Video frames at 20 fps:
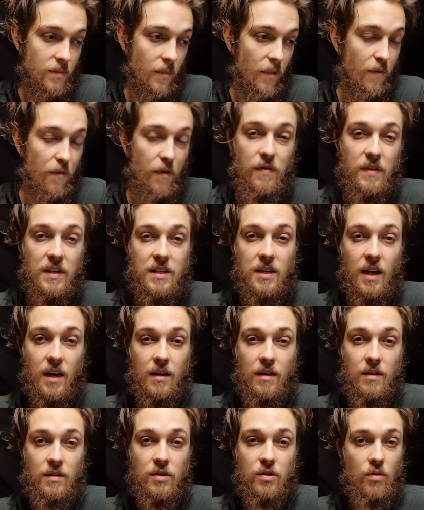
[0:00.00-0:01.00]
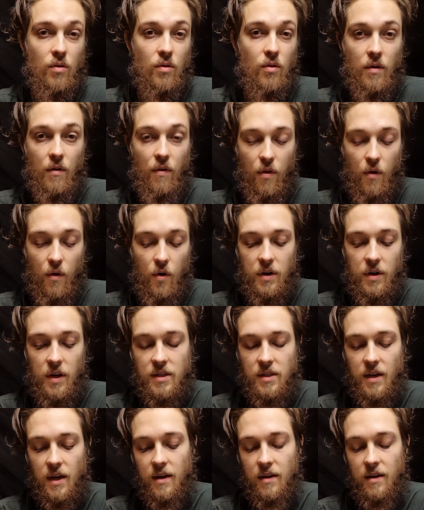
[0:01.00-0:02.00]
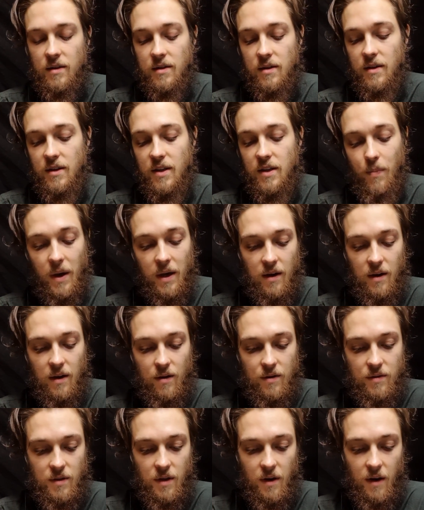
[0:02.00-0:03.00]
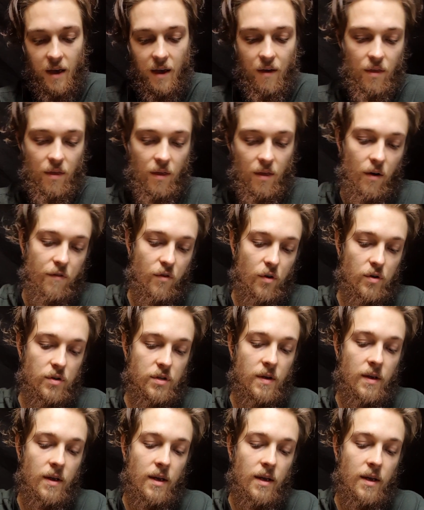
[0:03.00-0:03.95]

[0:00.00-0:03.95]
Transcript: 50 seconds or 30 seconds, depending on the length, of course.